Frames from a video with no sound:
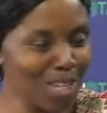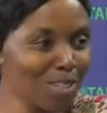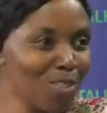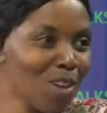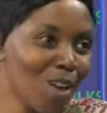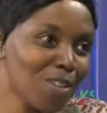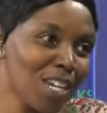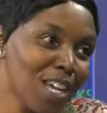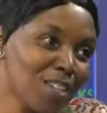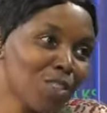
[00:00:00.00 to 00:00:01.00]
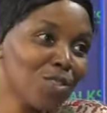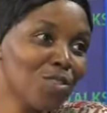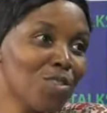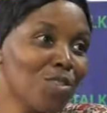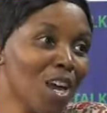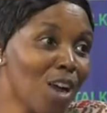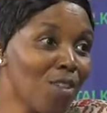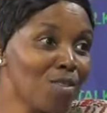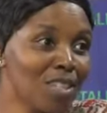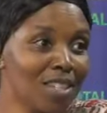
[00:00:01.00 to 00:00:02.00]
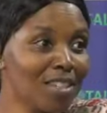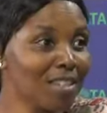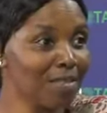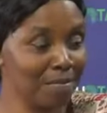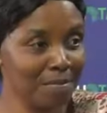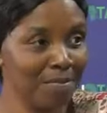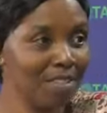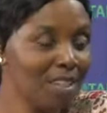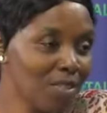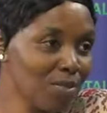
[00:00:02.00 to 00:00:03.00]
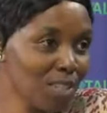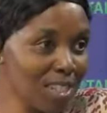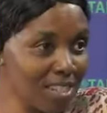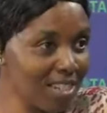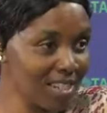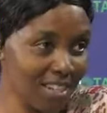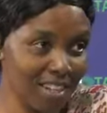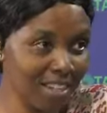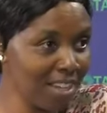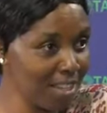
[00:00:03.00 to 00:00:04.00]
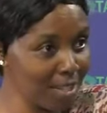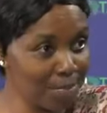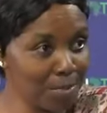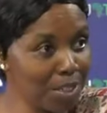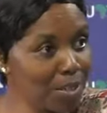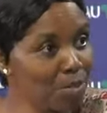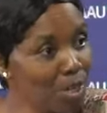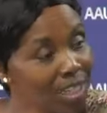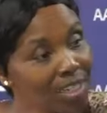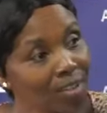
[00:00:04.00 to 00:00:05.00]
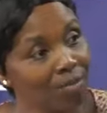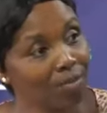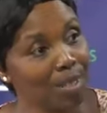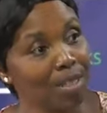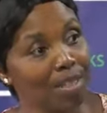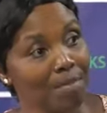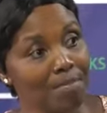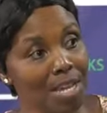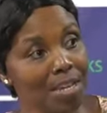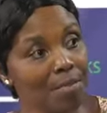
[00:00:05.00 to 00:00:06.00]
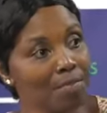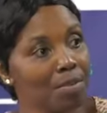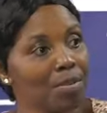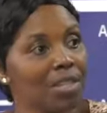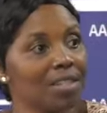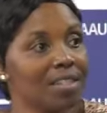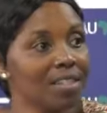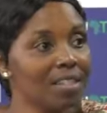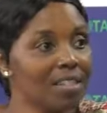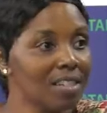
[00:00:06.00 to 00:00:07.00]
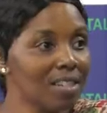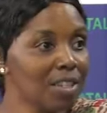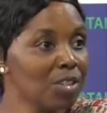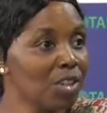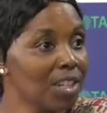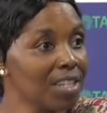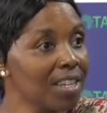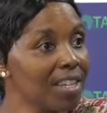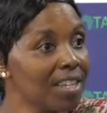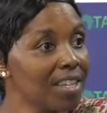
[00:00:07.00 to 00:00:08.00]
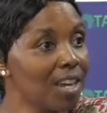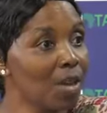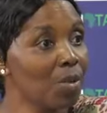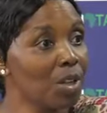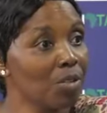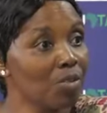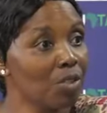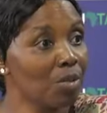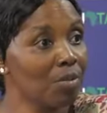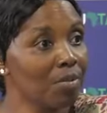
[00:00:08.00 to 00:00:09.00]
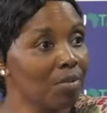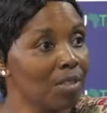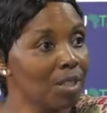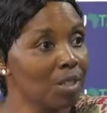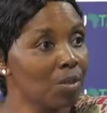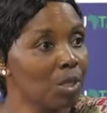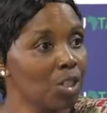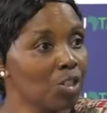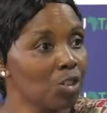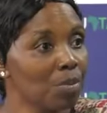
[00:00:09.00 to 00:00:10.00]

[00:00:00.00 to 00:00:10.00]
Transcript: So, I would like to know how the first day has been. What have been the main points that you are taking away from the workshop?